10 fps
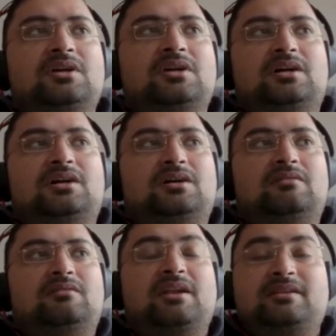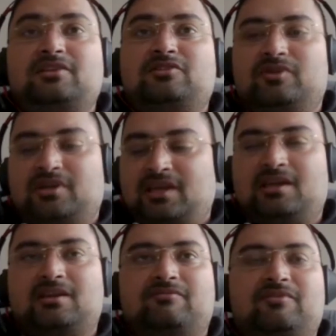and touch wood again,
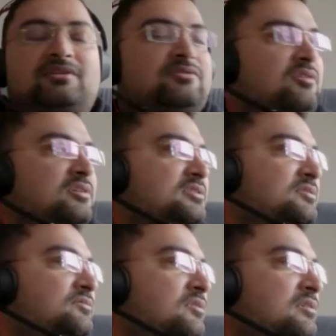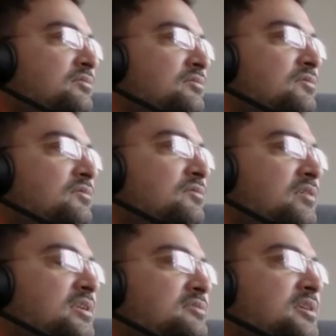and fingers crossed for forward
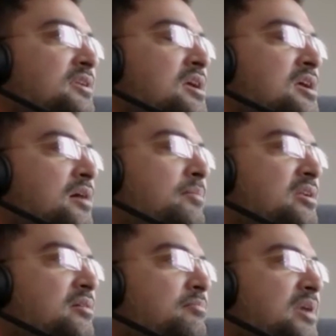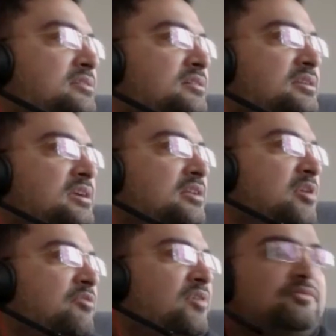as well. My journey and
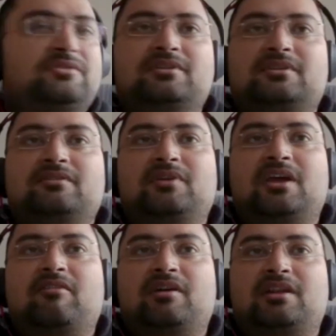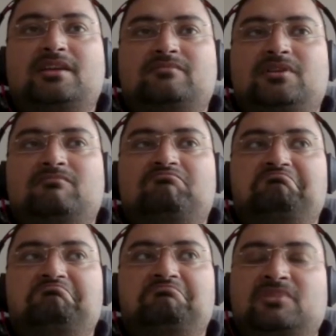my wife's journey, we have it has been
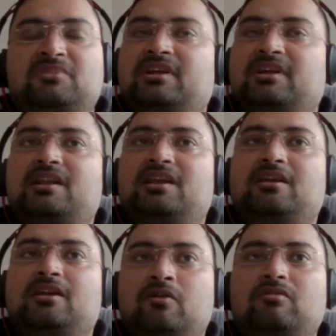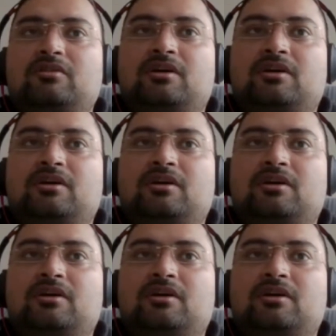really good.